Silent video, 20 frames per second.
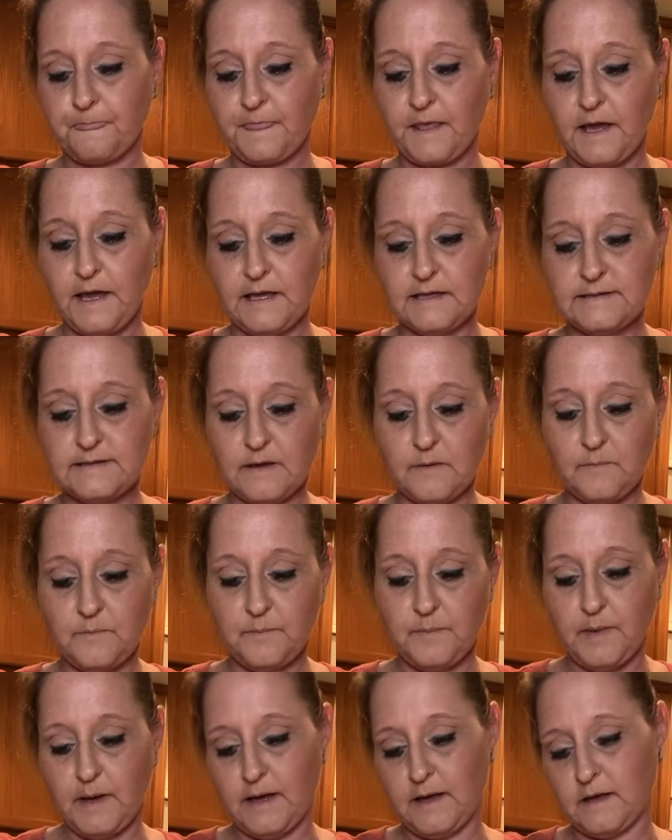it's a
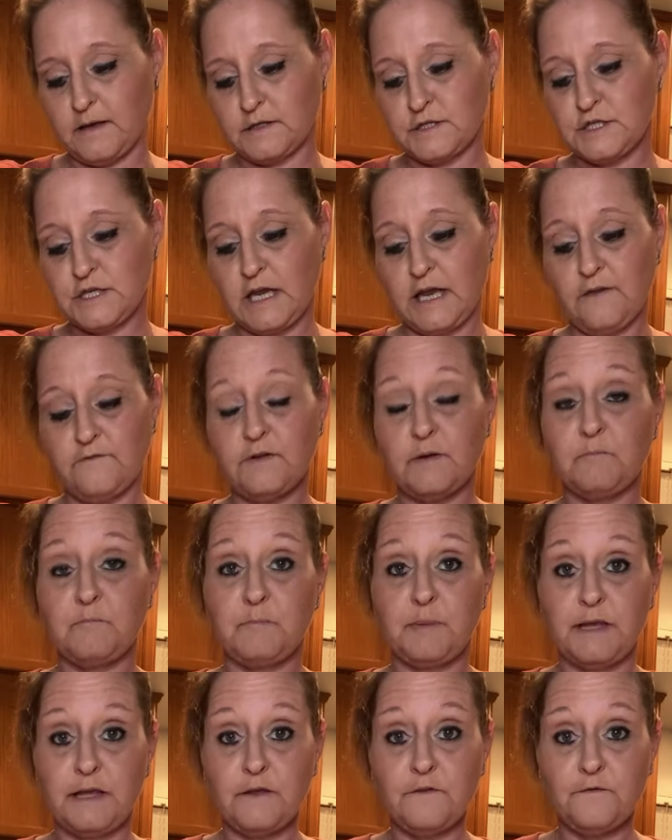shaved
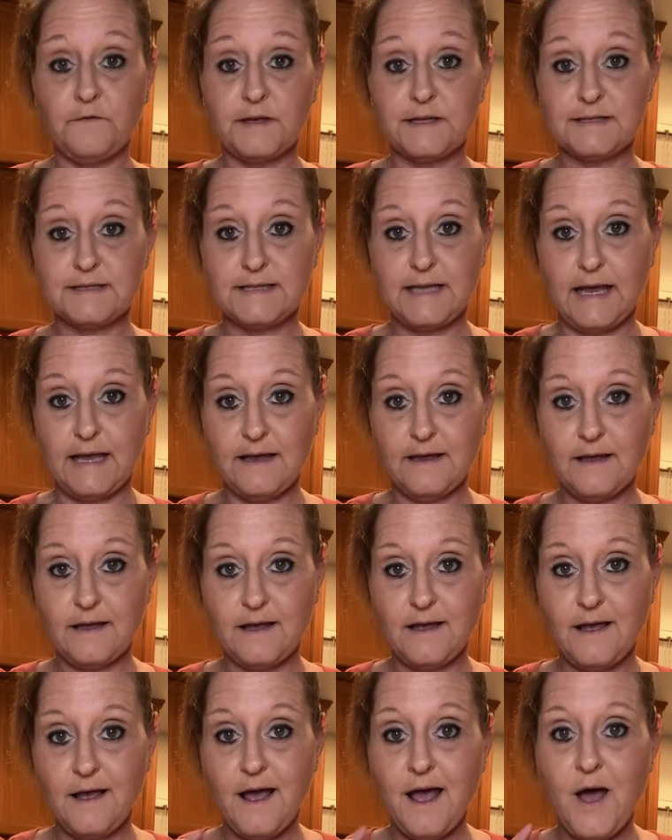beef steak,
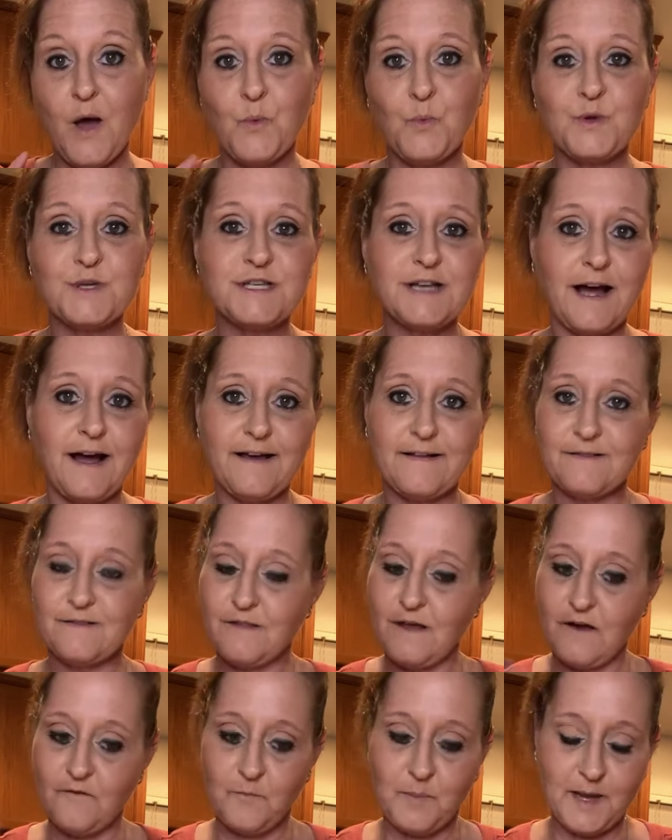which I
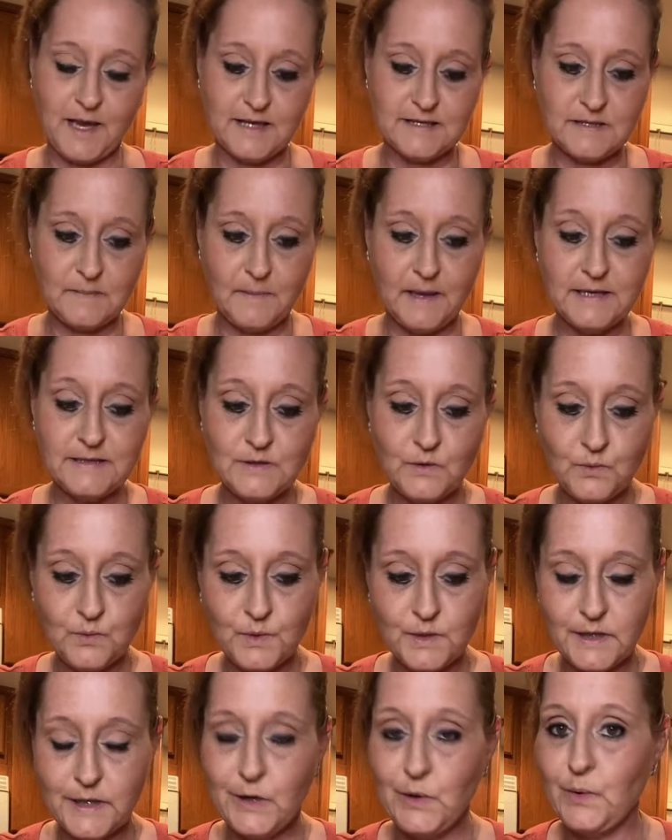love because it makes it
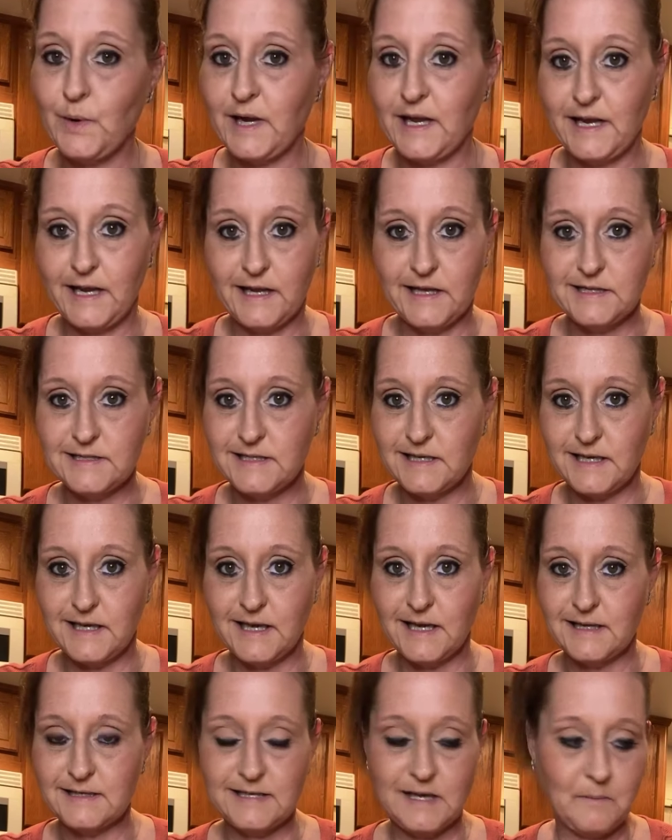really quick and easy
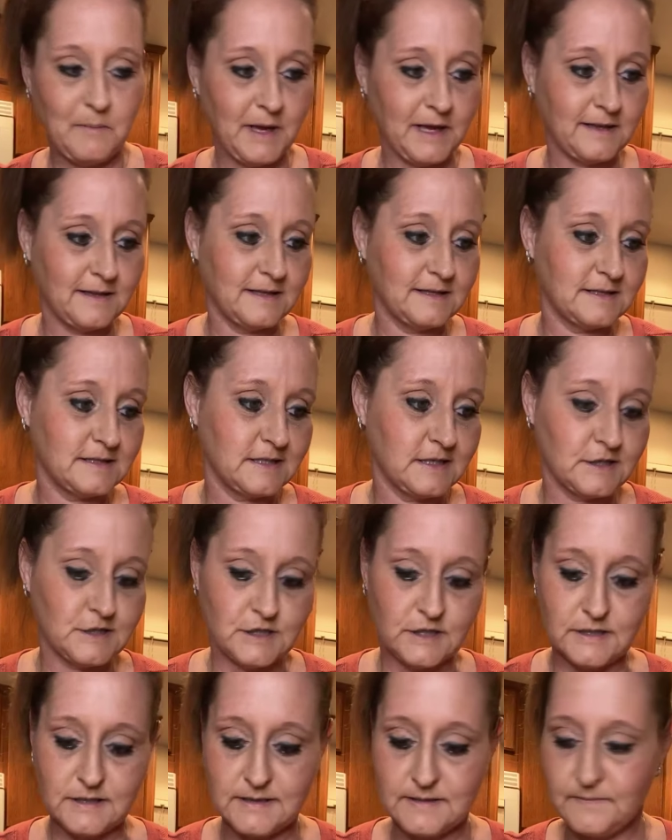to make these
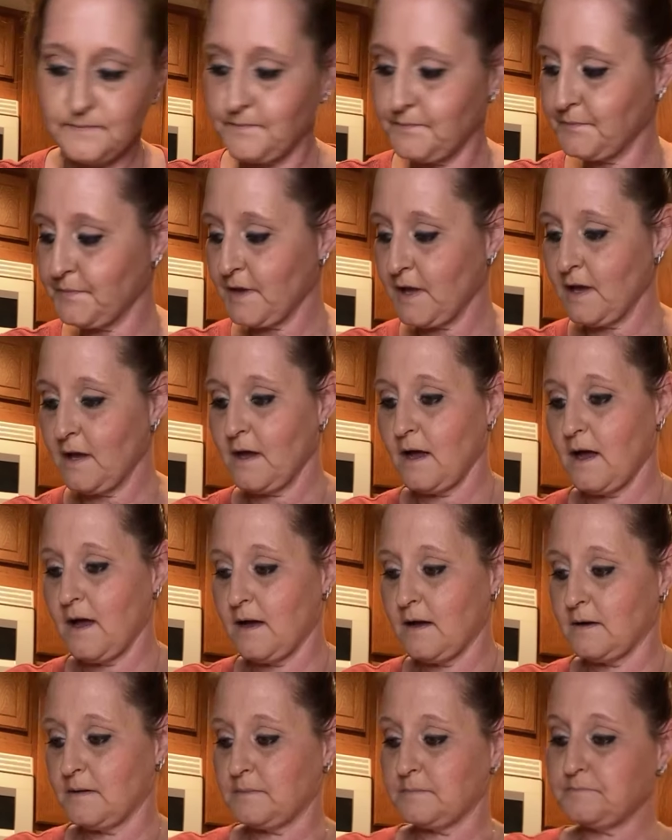dishes.
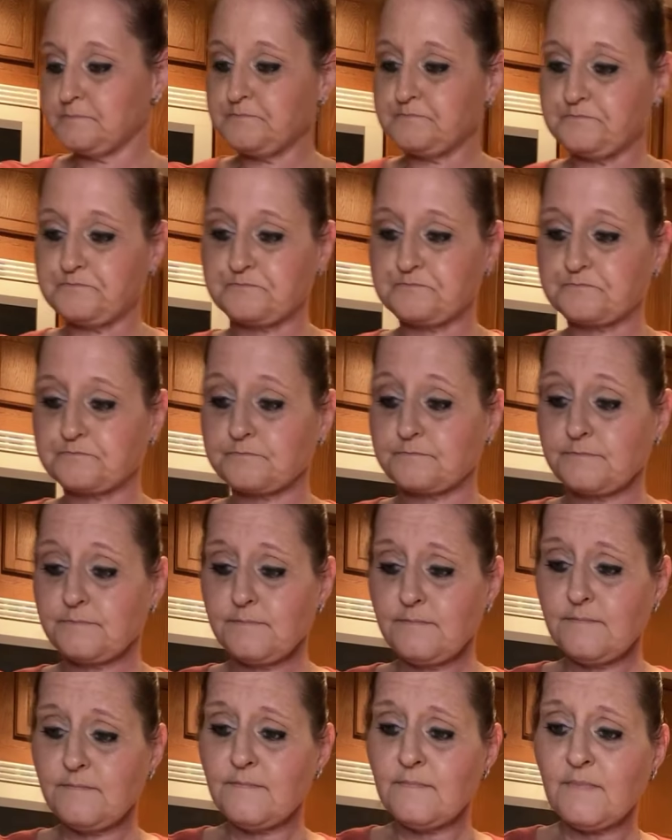And
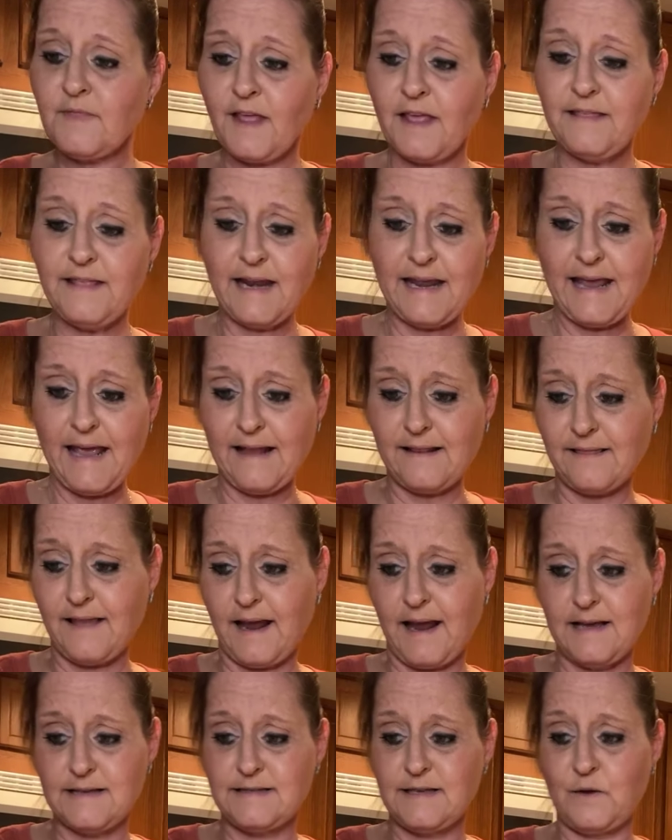then again, like
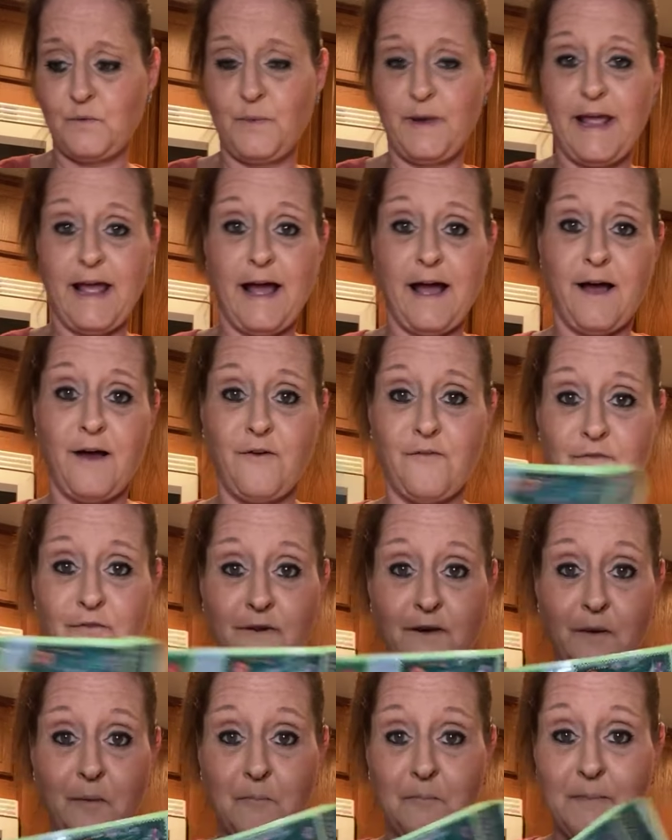I said, we have
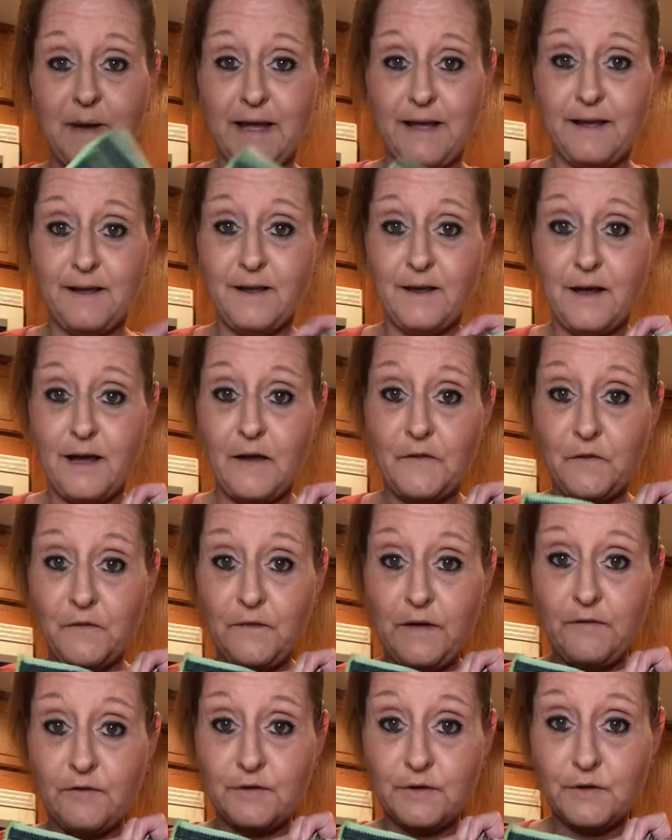my other
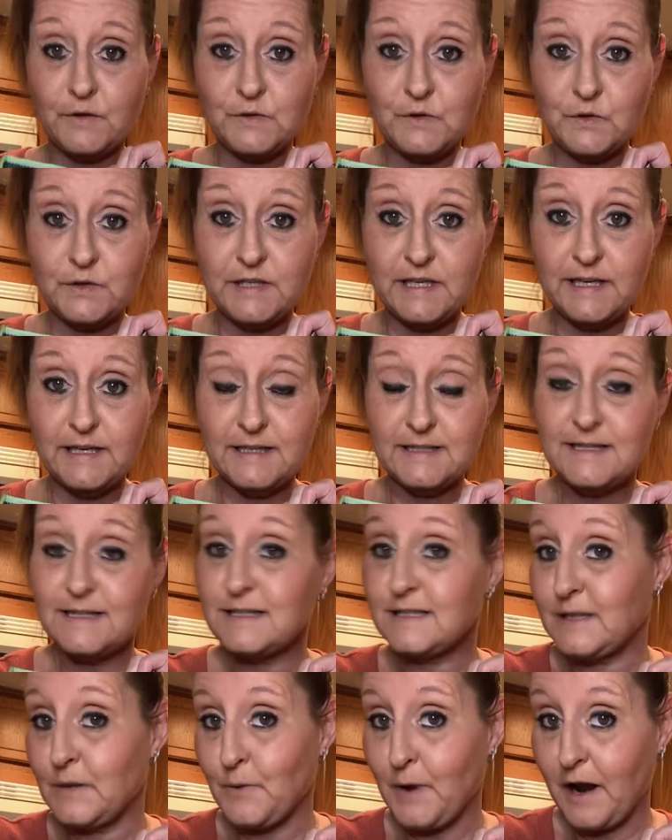favorite little tortillas since
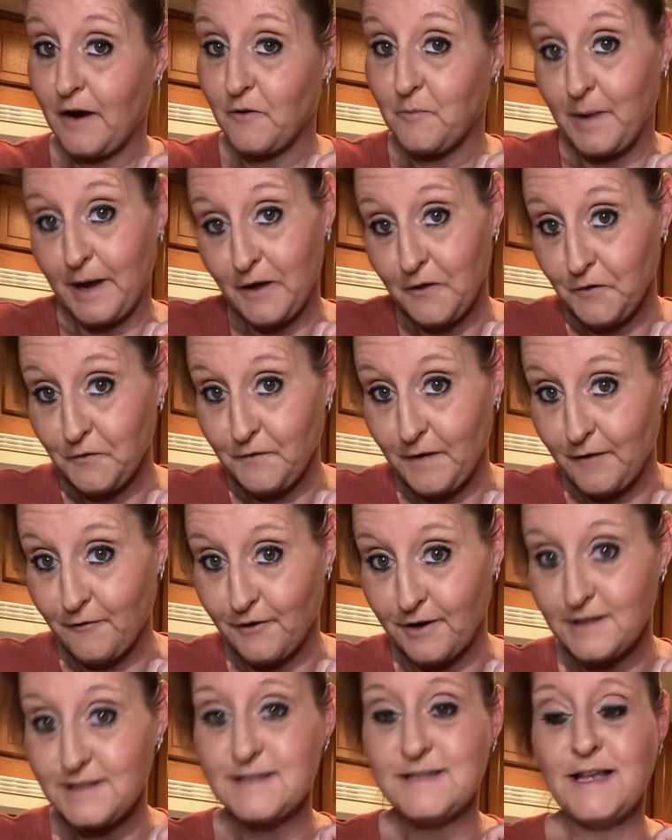they were out of my other
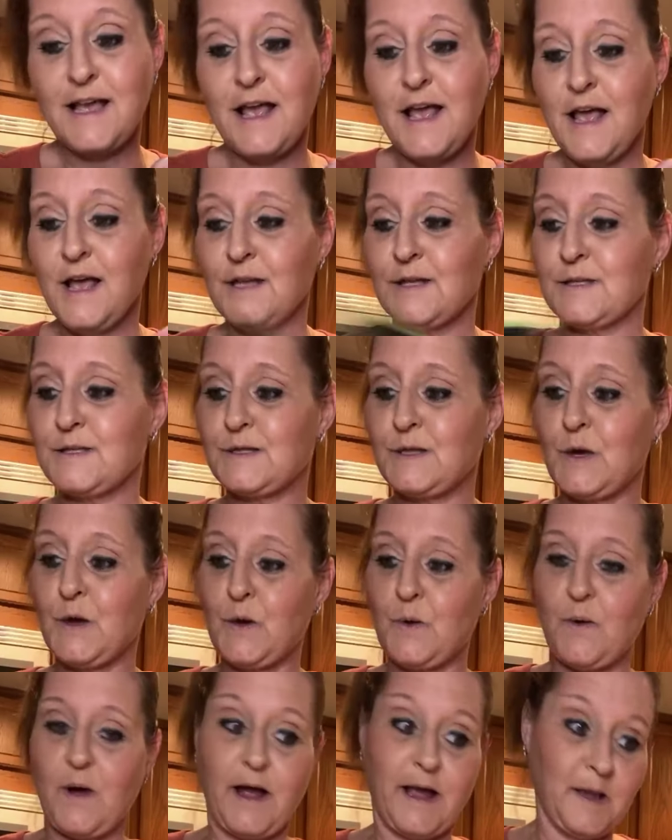favorites. So
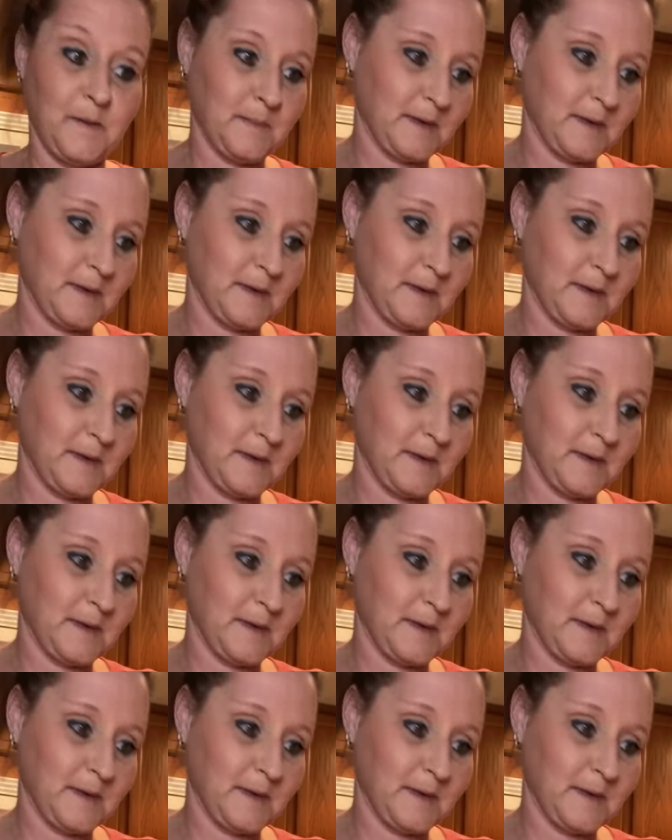I am